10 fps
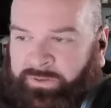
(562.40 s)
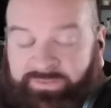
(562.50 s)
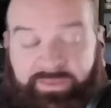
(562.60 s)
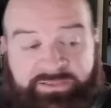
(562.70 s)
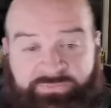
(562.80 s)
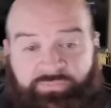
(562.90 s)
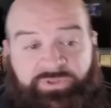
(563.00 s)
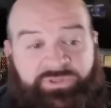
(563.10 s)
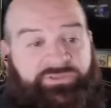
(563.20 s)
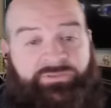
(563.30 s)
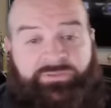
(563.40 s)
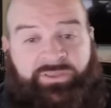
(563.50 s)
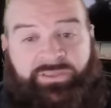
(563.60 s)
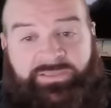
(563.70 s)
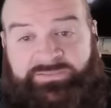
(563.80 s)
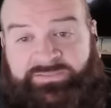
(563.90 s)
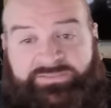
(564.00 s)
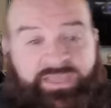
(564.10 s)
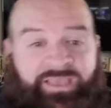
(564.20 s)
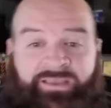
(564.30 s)
I think it's really
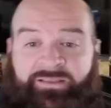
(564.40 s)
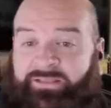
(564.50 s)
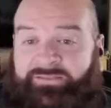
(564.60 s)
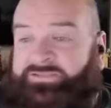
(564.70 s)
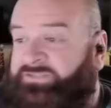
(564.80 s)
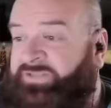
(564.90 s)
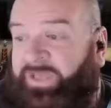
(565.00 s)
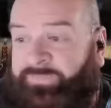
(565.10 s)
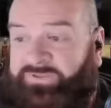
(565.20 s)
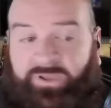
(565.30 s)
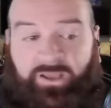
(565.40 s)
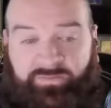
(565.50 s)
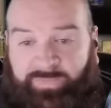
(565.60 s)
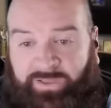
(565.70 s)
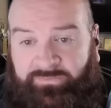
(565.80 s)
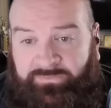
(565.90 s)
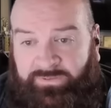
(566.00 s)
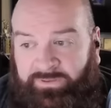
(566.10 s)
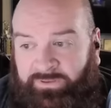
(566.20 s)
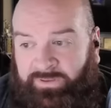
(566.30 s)
insane that this has not been talked about.
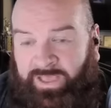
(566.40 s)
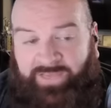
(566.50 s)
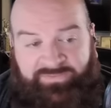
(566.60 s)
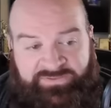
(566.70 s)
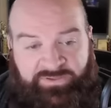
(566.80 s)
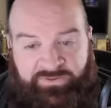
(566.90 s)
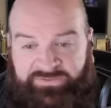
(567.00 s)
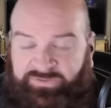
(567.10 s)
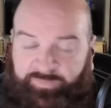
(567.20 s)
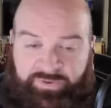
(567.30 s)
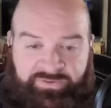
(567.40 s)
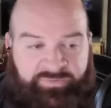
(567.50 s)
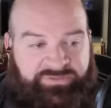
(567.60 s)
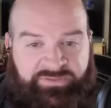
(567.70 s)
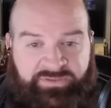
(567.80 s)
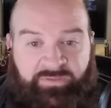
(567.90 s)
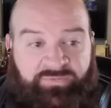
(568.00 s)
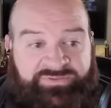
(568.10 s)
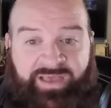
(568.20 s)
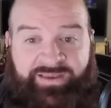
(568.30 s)
Obviously, there isn't the buildup because the
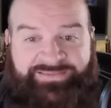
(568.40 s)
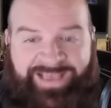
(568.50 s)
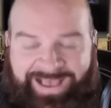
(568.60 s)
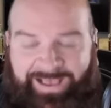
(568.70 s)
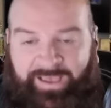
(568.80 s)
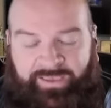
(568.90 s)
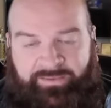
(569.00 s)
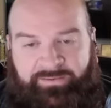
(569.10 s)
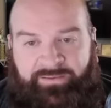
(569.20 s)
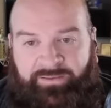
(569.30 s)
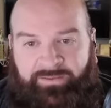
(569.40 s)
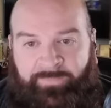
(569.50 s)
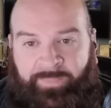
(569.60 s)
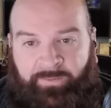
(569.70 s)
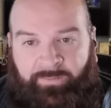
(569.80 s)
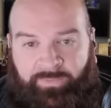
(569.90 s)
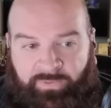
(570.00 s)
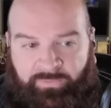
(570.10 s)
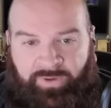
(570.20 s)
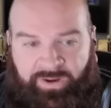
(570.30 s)
number's not as high,
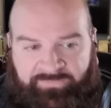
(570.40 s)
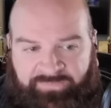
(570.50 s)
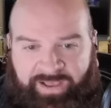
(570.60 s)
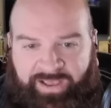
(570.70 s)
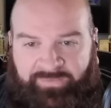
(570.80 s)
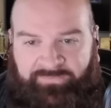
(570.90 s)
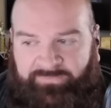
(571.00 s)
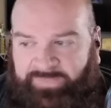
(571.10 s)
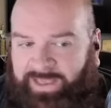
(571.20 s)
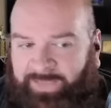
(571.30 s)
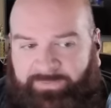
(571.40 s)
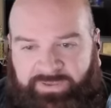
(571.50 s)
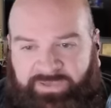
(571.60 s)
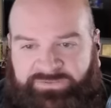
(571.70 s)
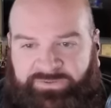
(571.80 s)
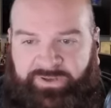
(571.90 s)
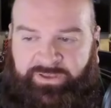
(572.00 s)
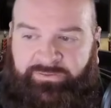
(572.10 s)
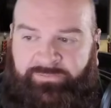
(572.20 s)
but we're at five. That happened yesterday.